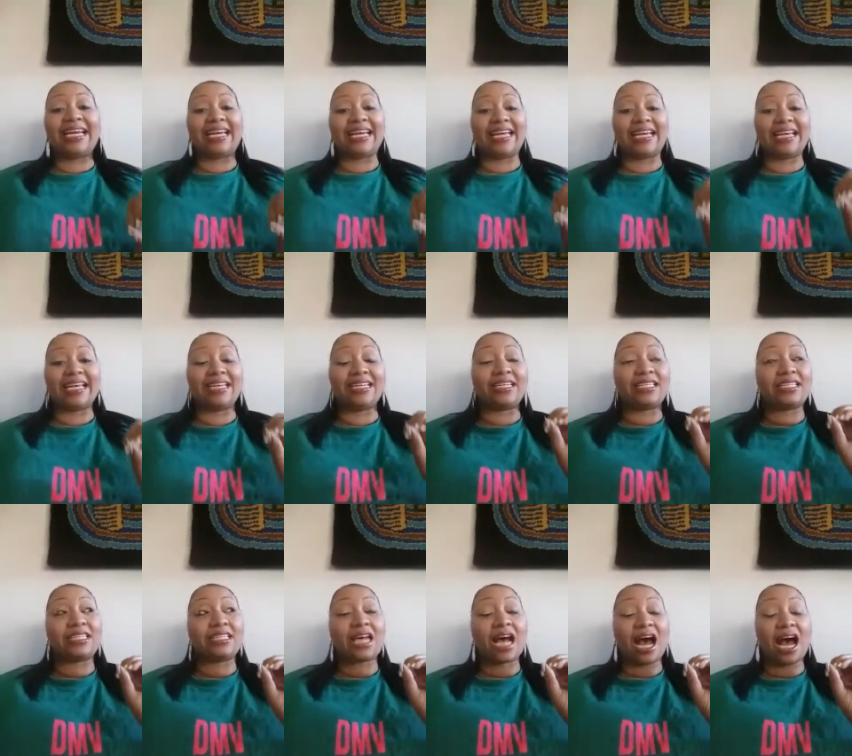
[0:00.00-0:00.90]

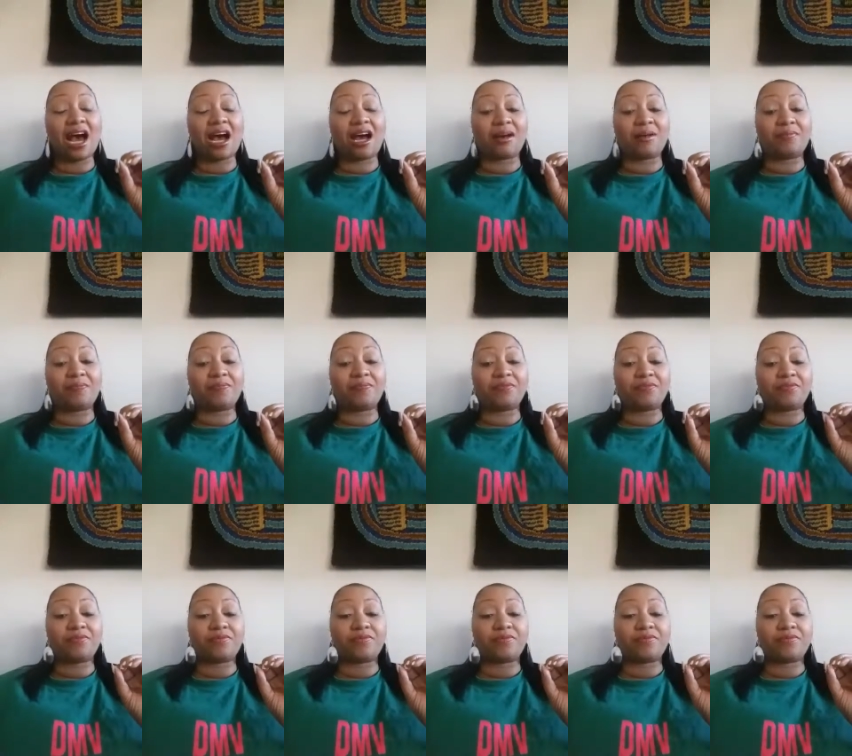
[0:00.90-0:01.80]
is um,
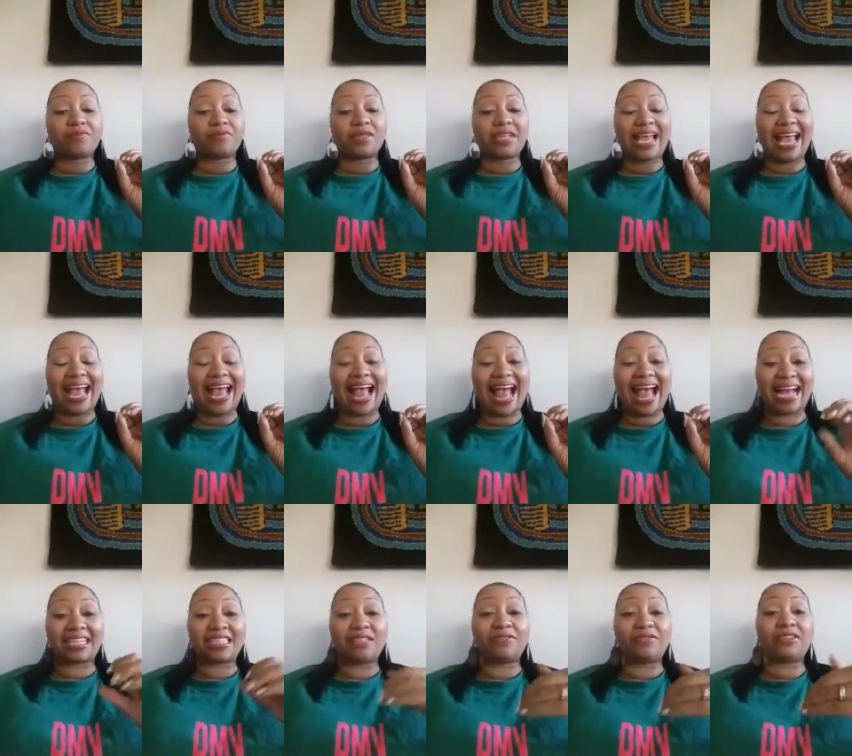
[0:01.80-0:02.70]

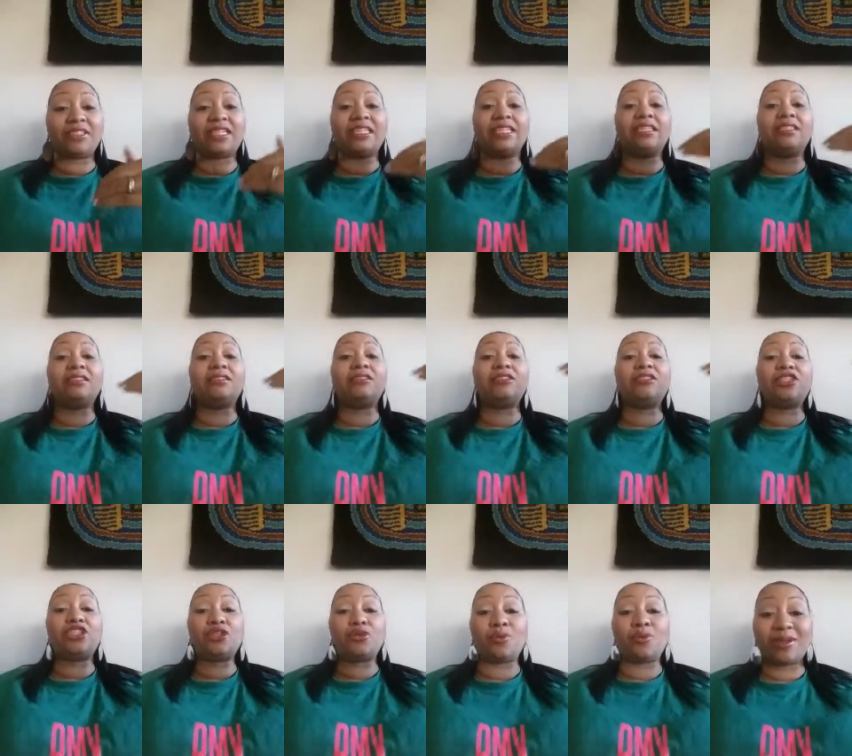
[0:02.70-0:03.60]
actively
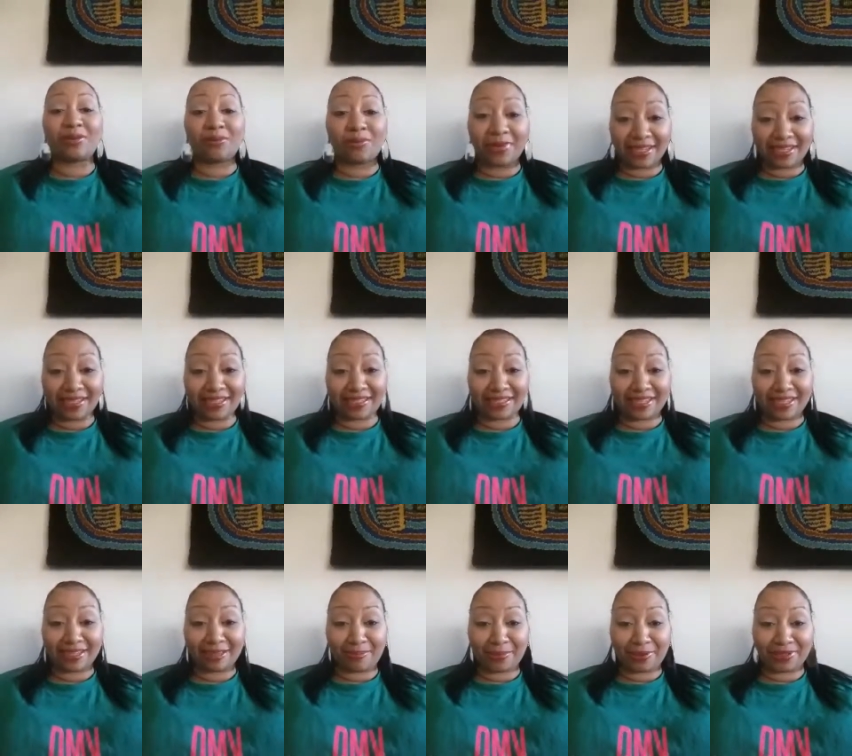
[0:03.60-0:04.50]
doing what it
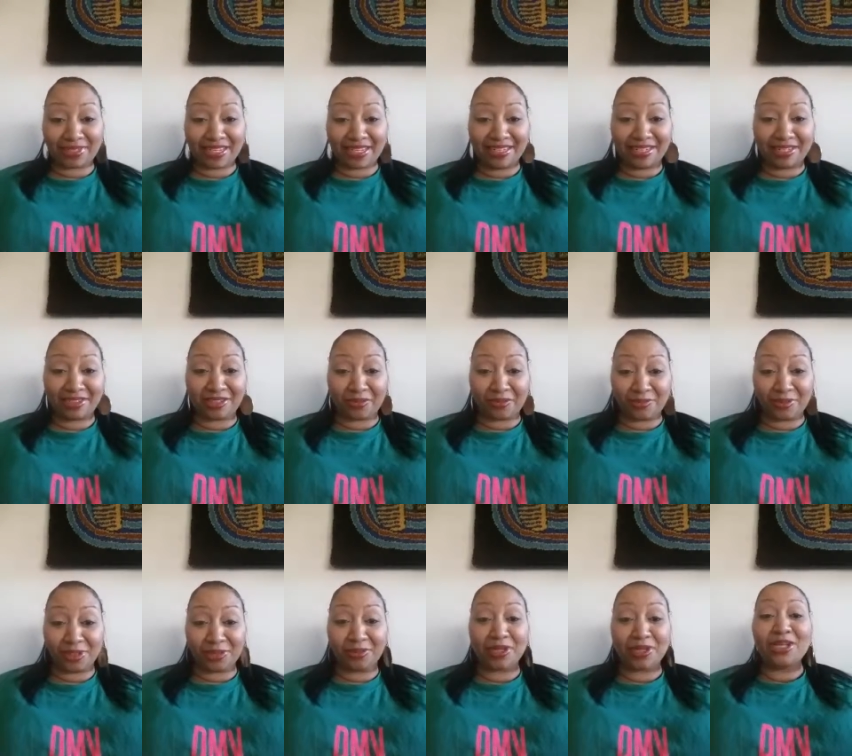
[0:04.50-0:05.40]
is that the person needs
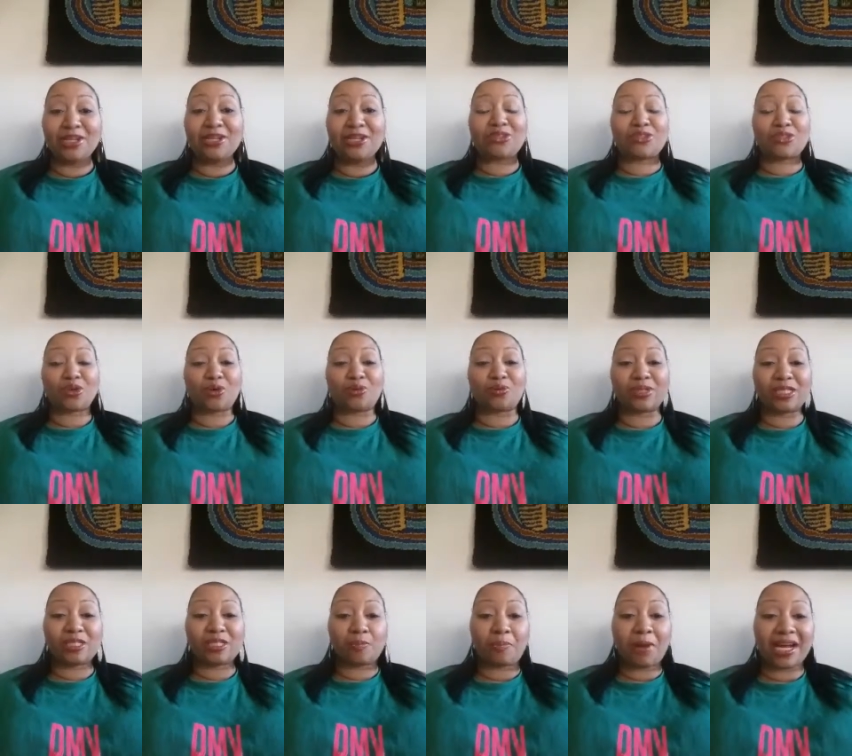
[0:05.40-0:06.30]
from you. So
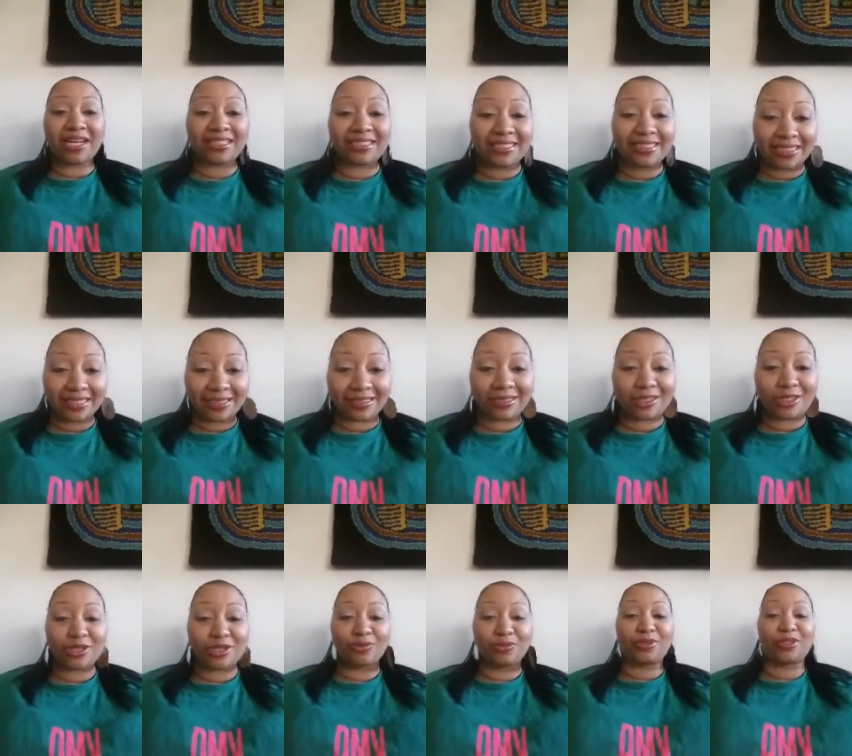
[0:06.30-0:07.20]

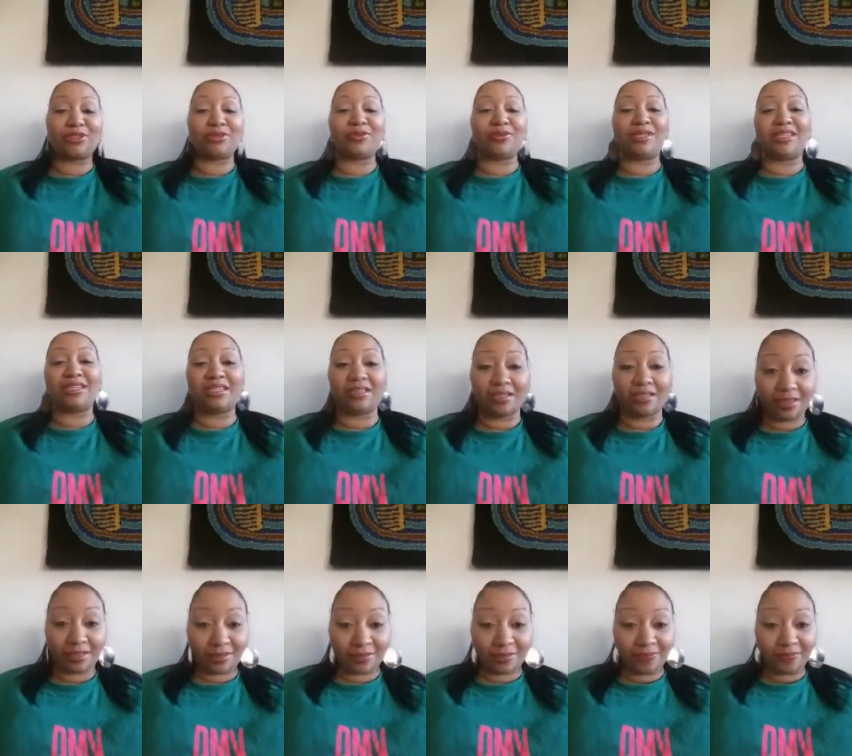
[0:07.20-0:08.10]
responding to, to the
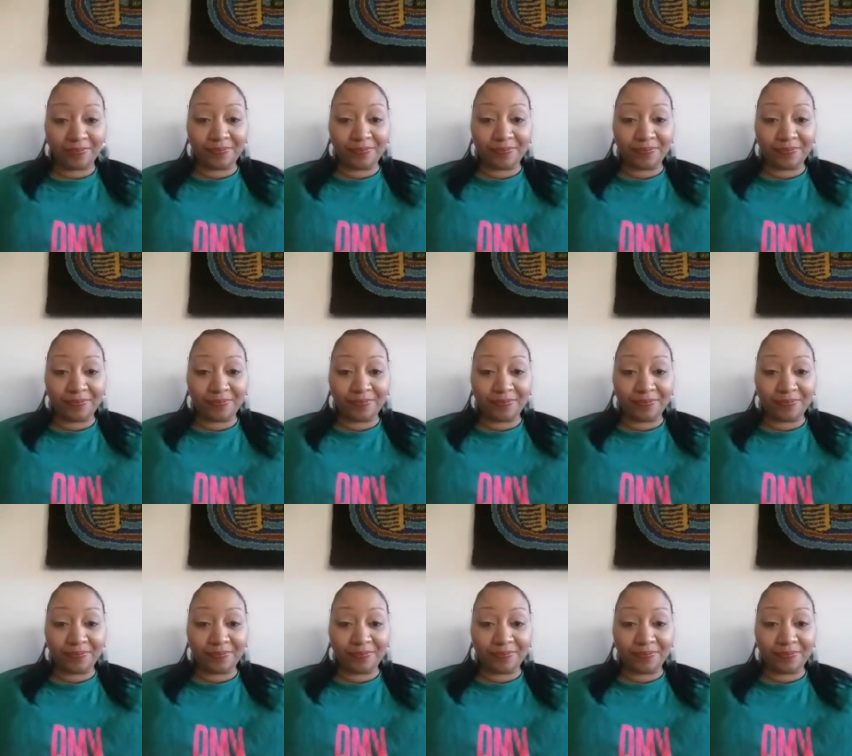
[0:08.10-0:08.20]
need.